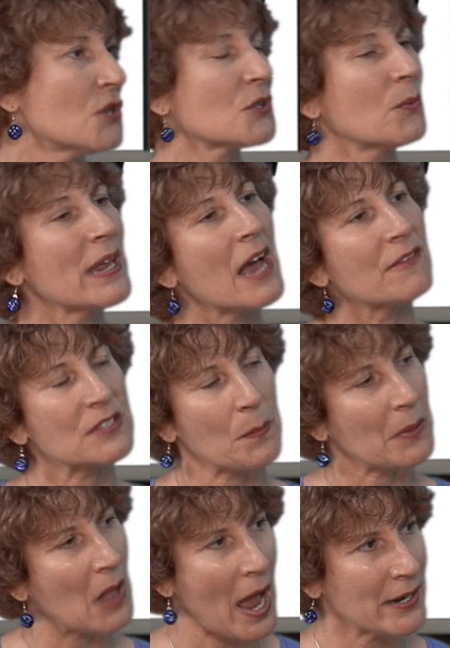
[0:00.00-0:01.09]
So we have
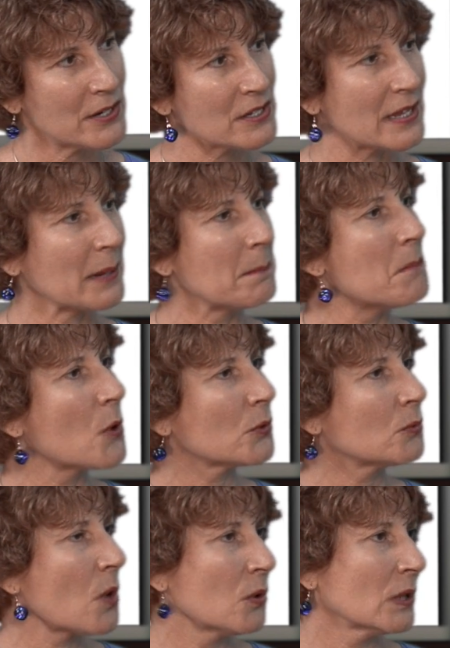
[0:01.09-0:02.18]
suppliers like
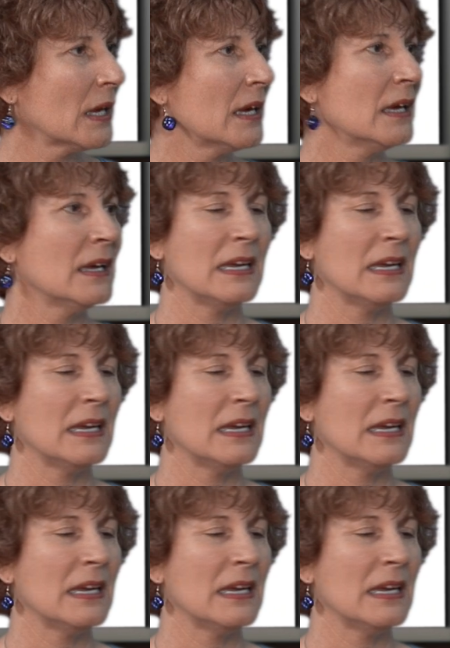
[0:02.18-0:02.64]
Motorola